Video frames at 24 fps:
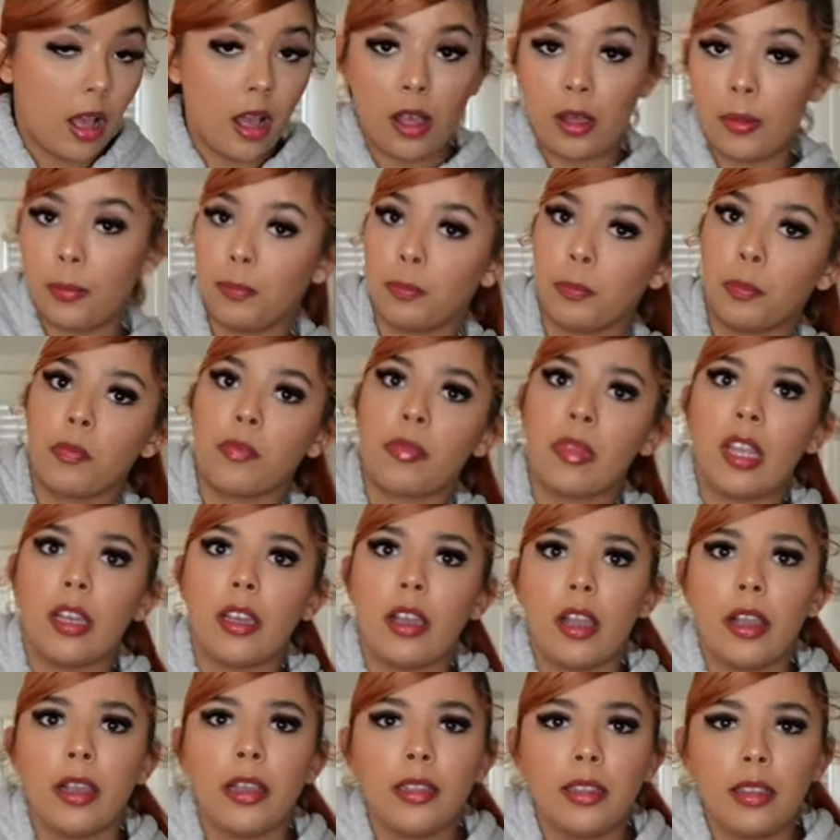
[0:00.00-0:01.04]
Um,
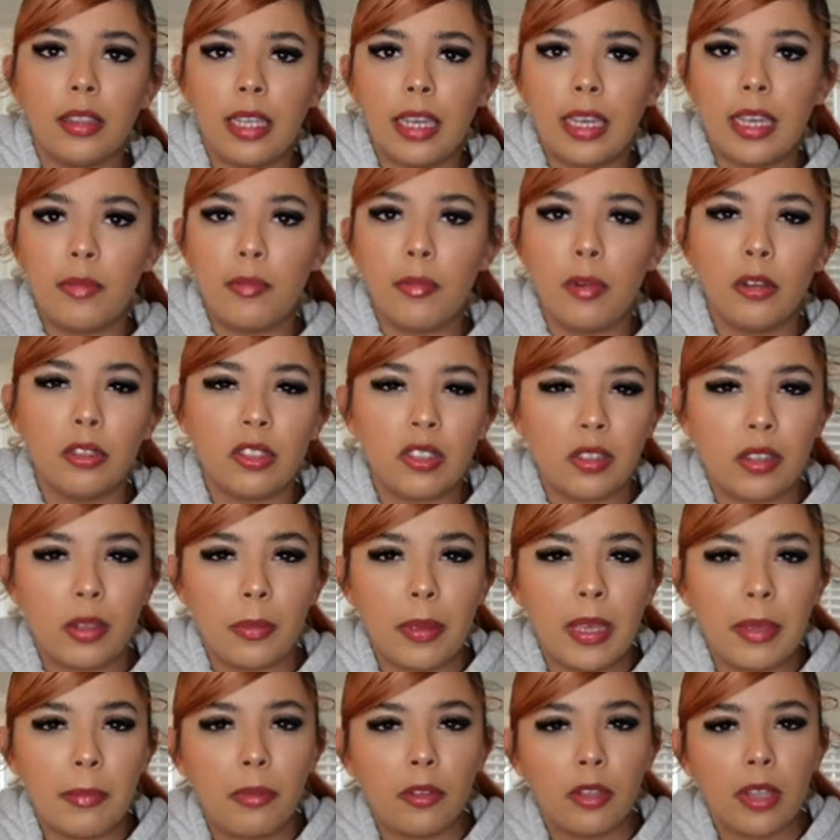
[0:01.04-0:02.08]
currently most of the
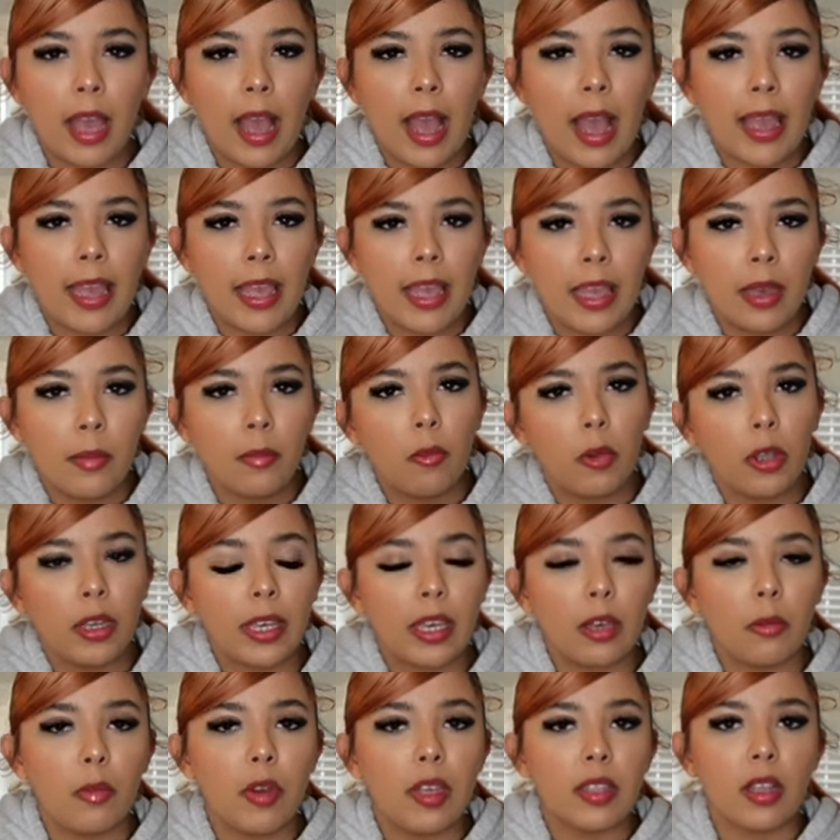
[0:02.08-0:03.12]
people that I am
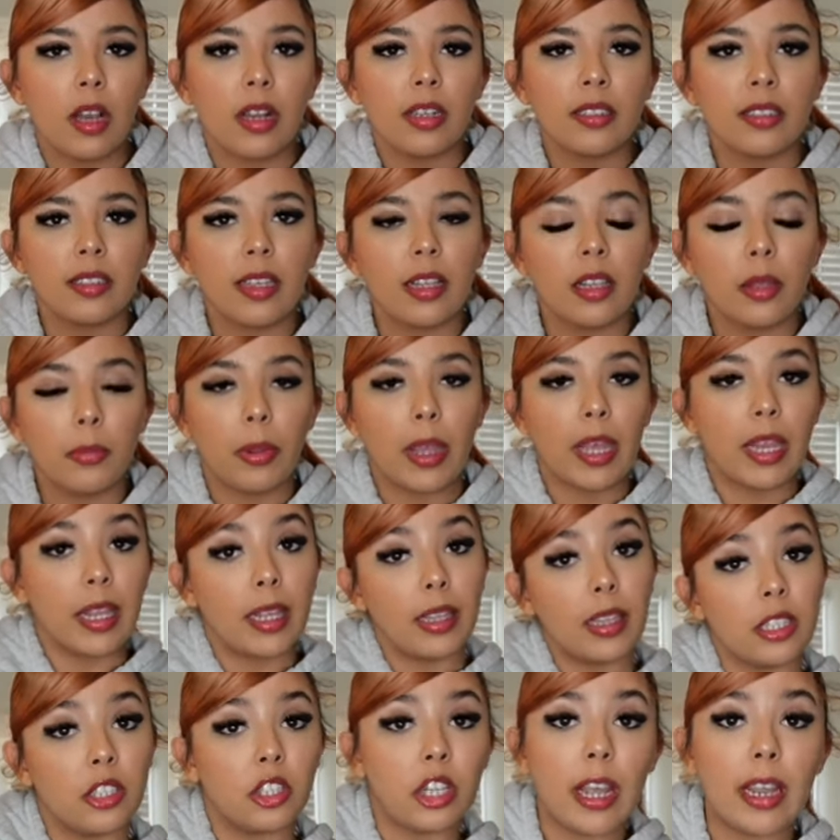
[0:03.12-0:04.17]
working with are
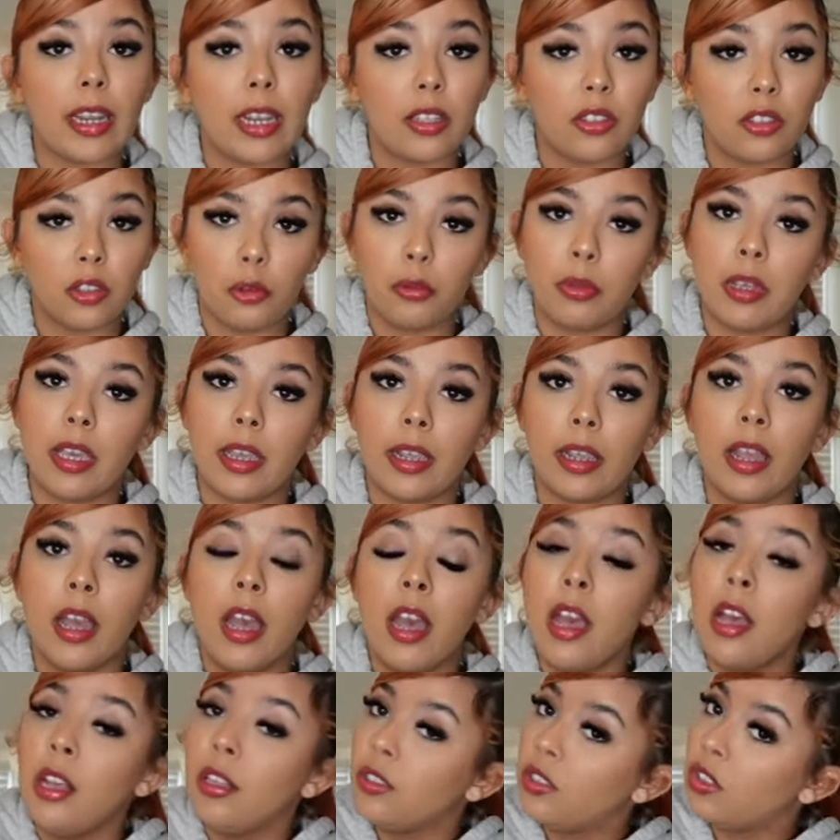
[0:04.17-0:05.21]
celebrating the Chinese New Year
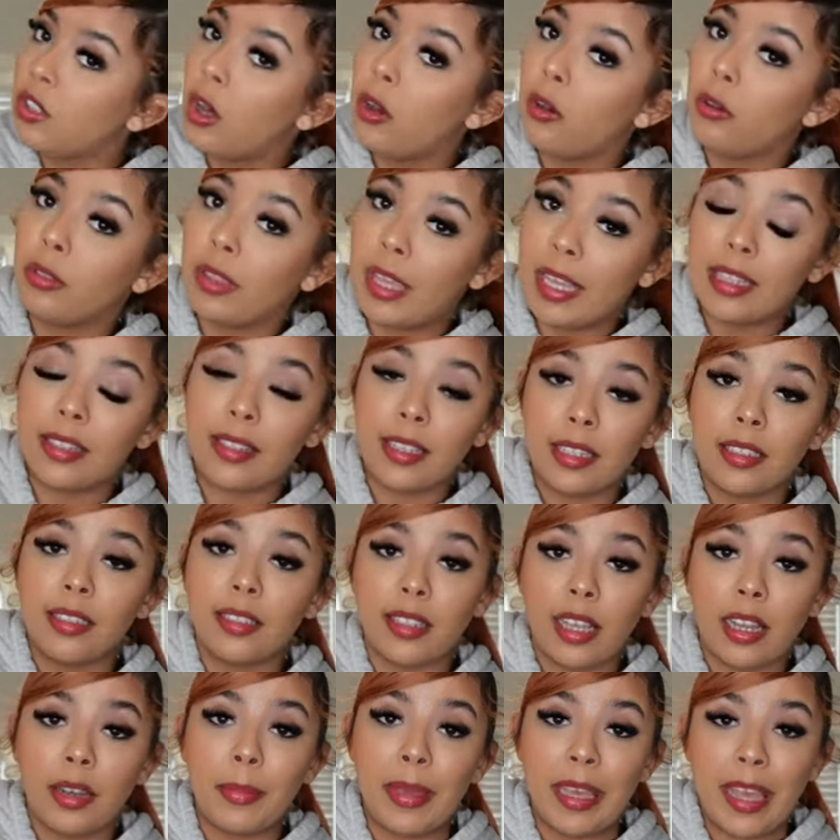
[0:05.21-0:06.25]
so they did
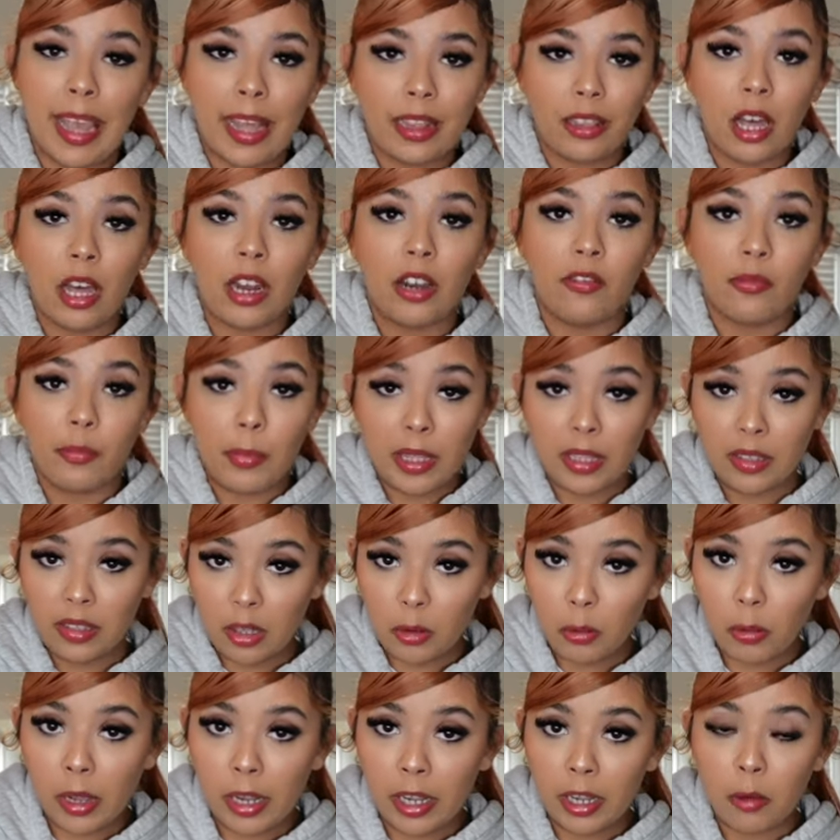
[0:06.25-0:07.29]
send me a lot of
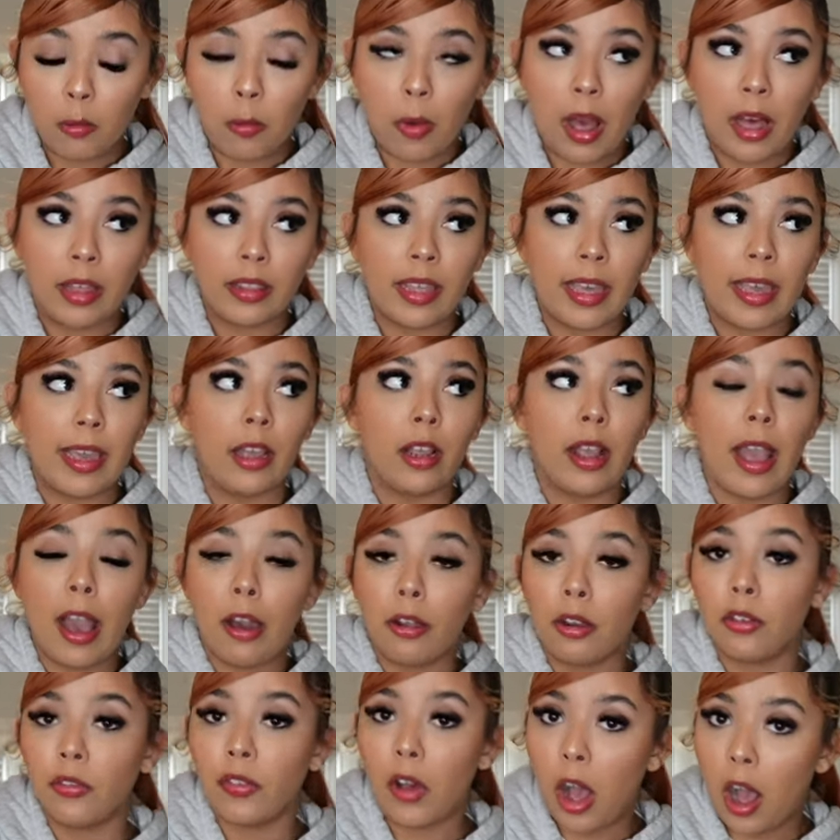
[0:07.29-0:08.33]
busy work while they are
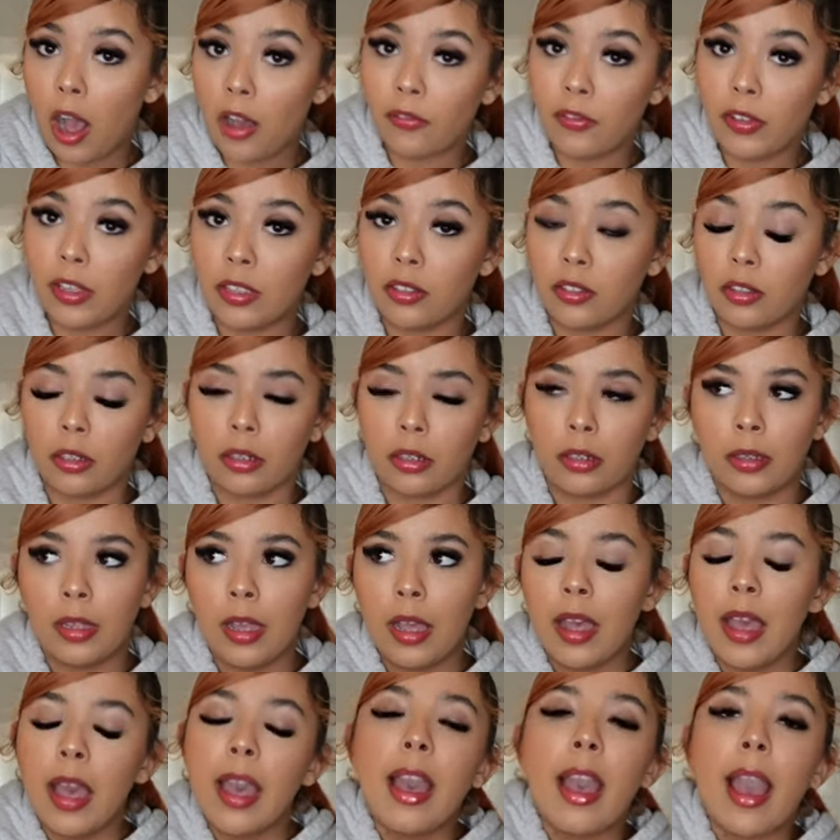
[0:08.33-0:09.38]
out of office or
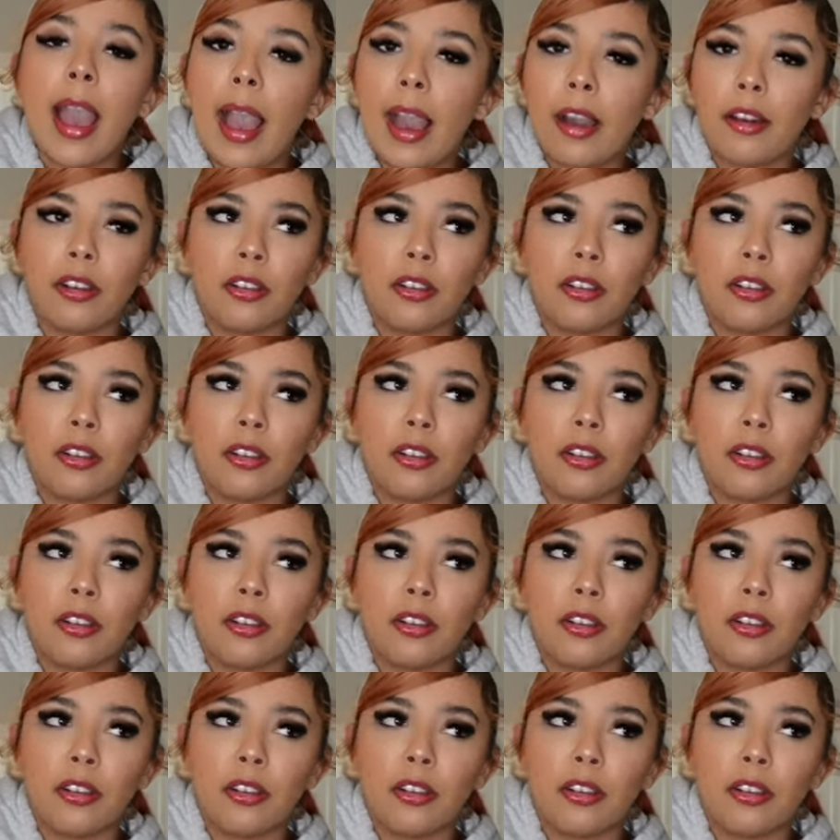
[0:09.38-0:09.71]
out